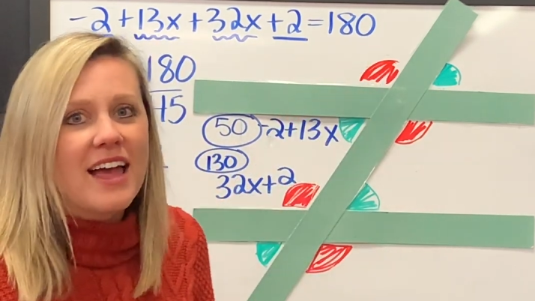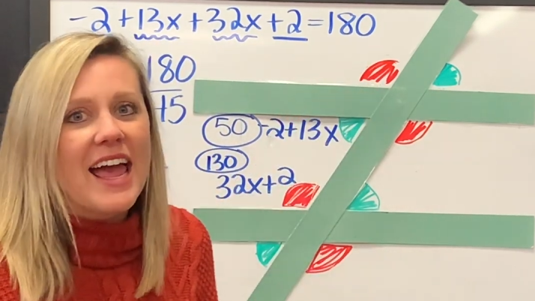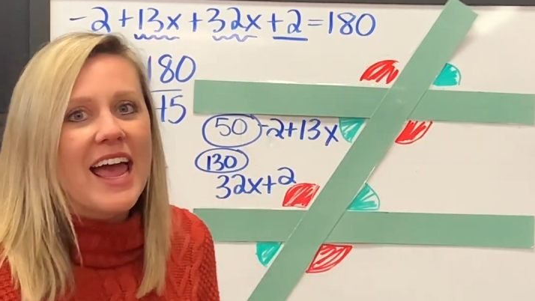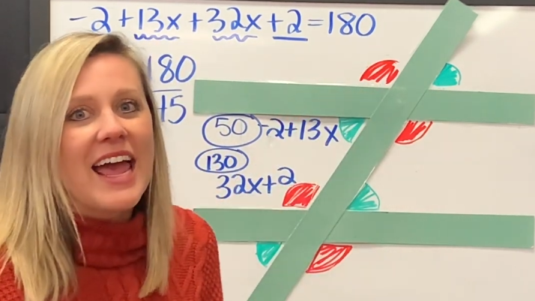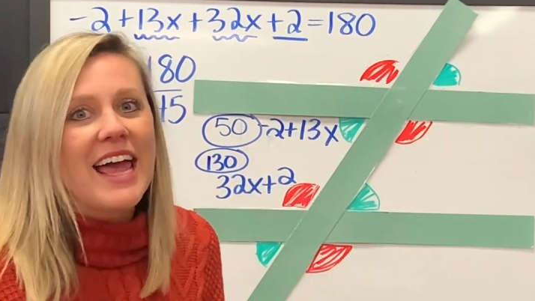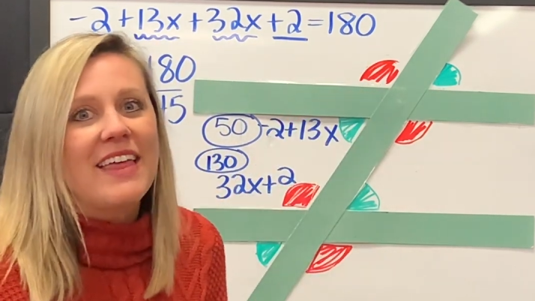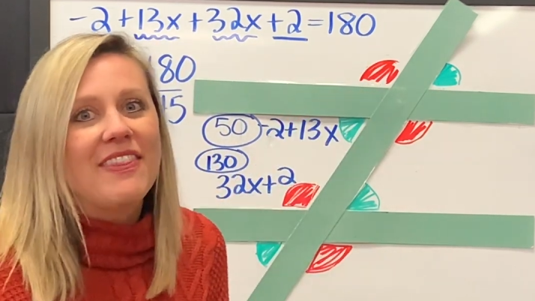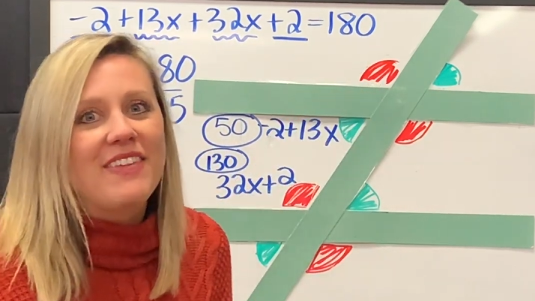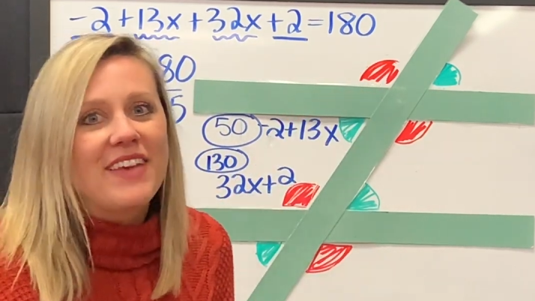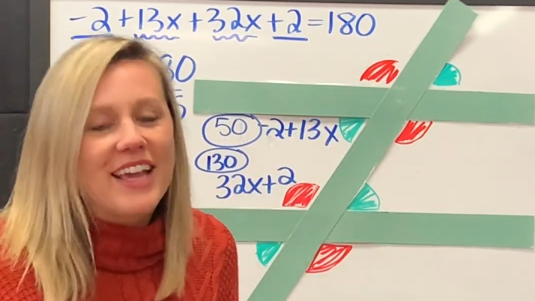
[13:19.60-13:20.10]

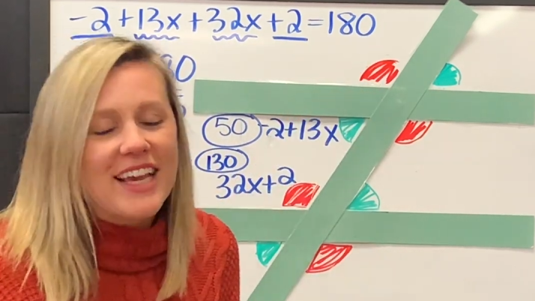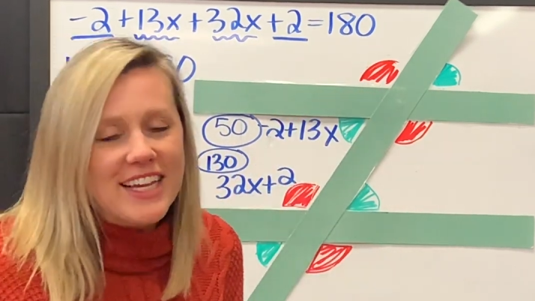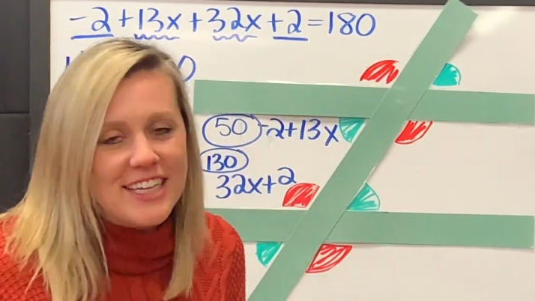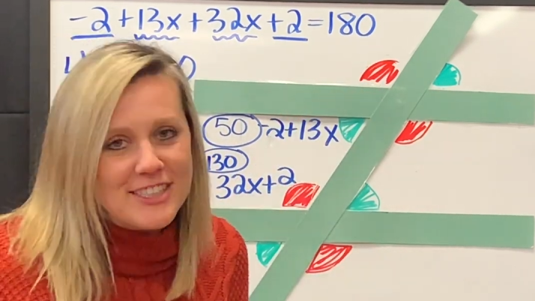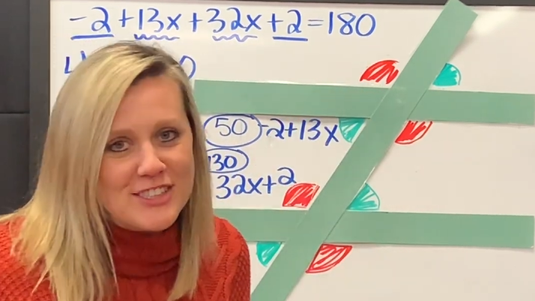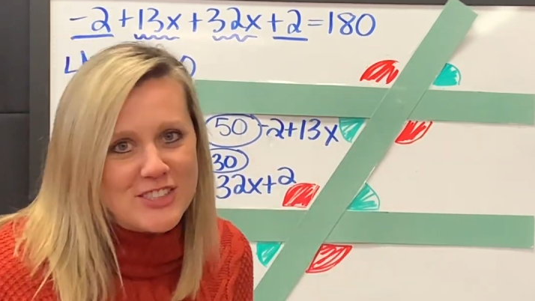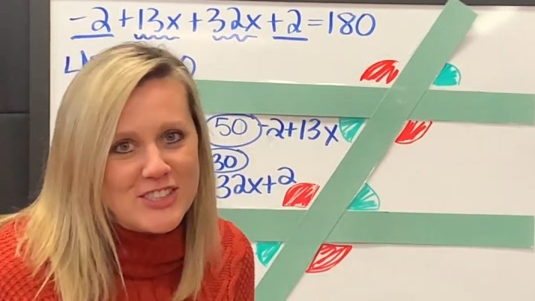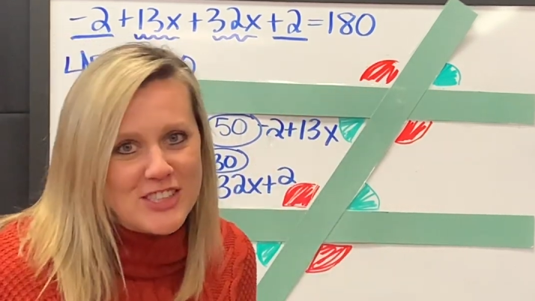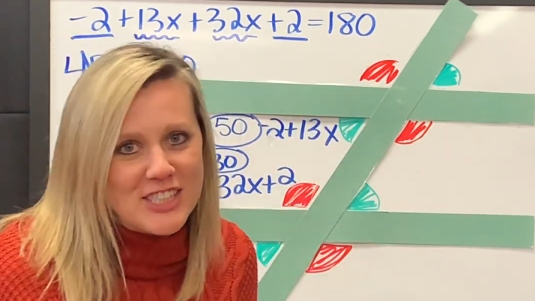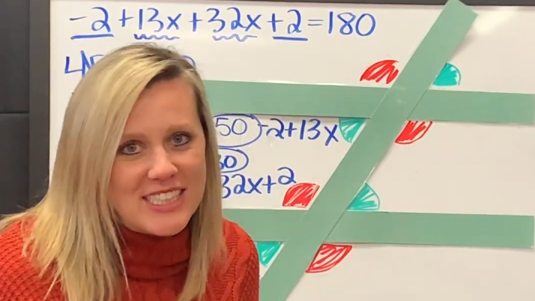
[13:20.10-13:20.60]
And the
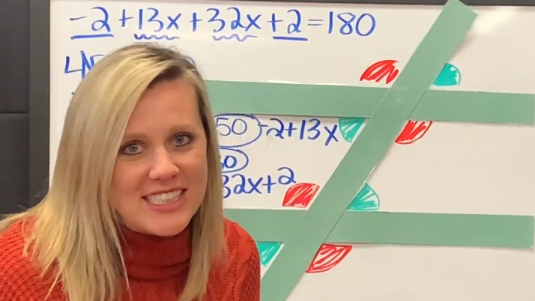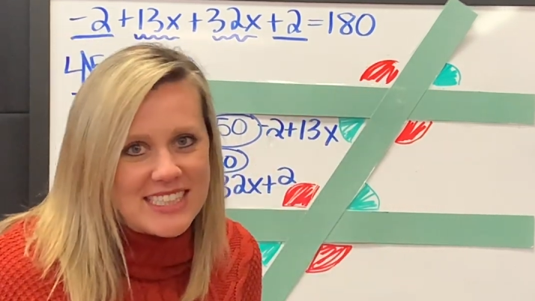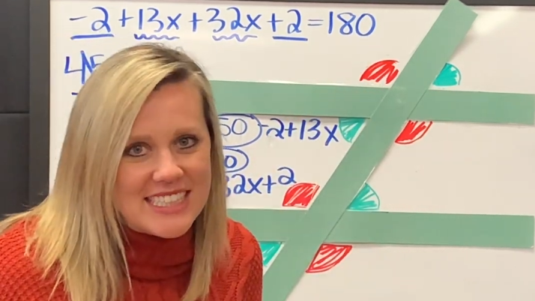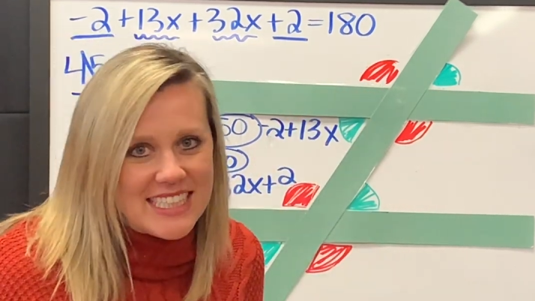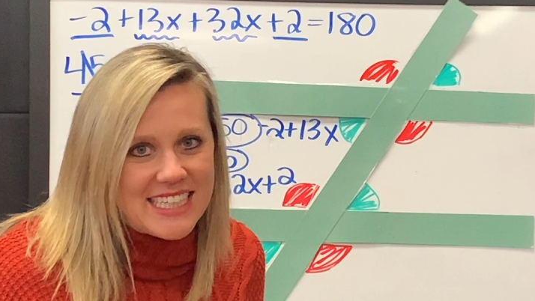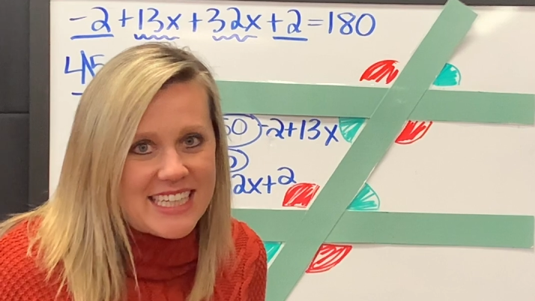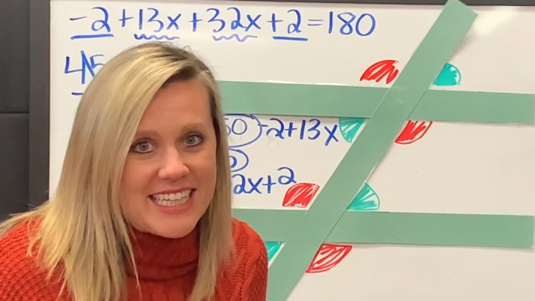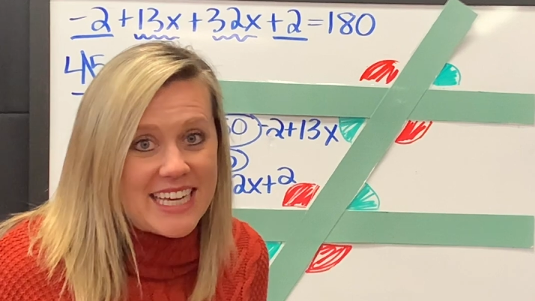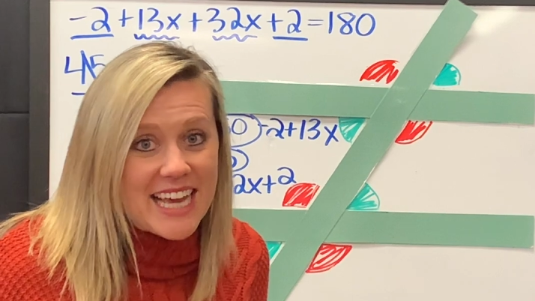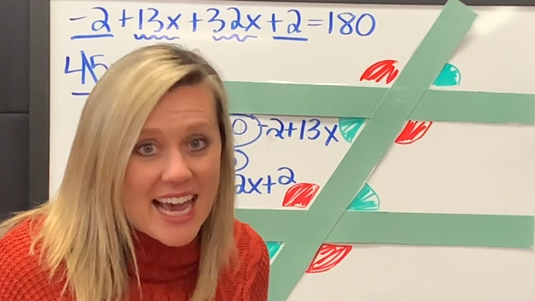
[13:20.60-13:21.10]
answer is
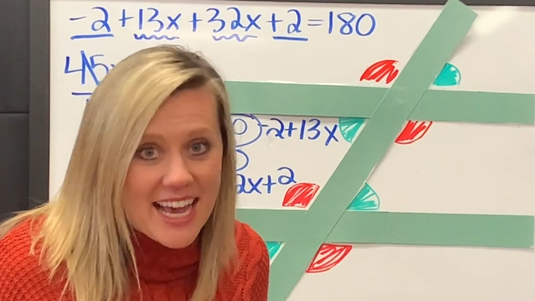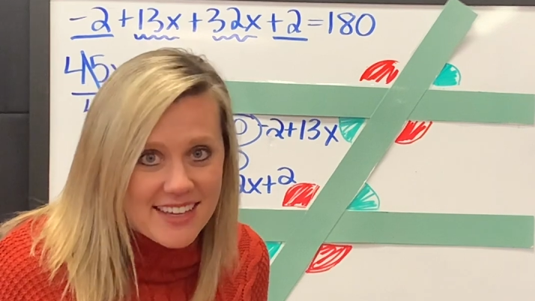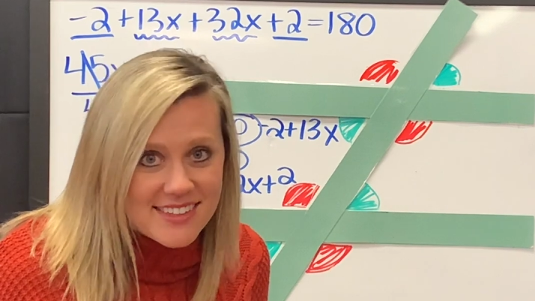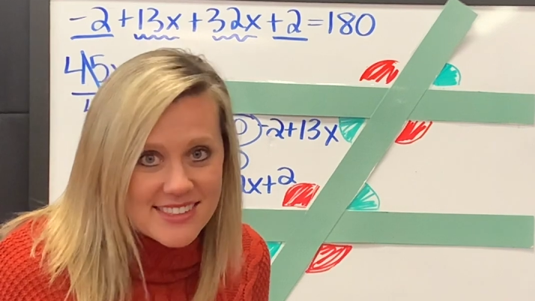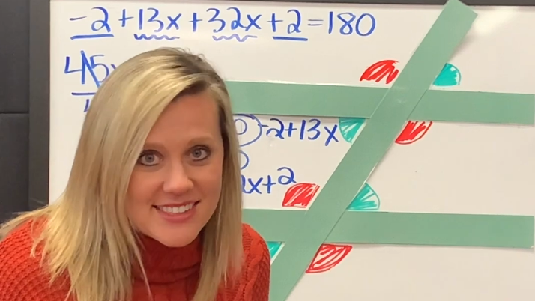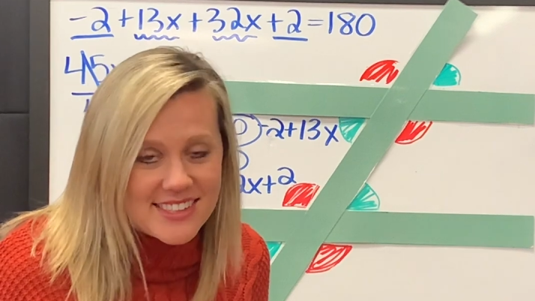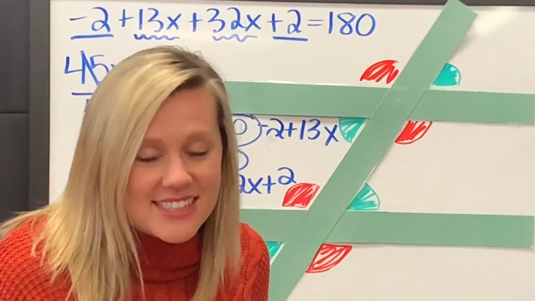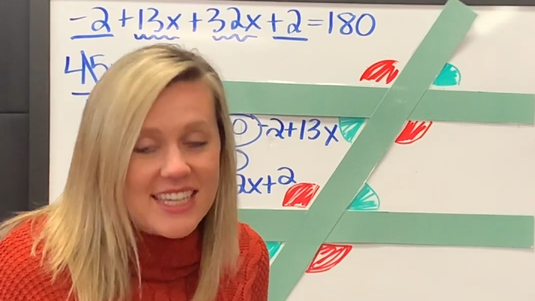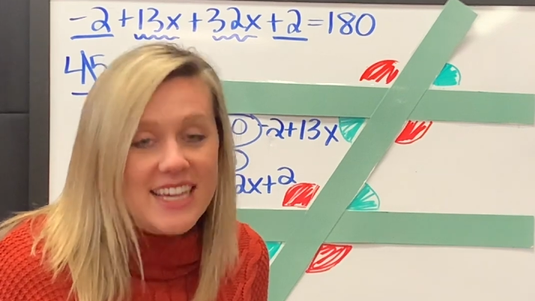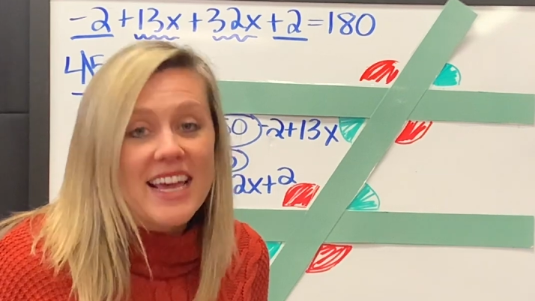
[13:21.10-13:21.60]

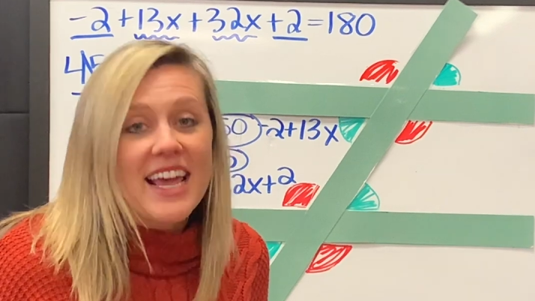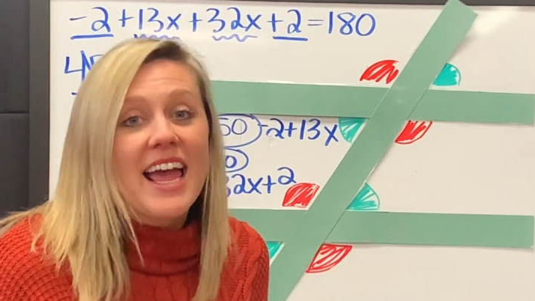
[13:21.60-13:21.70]
yes.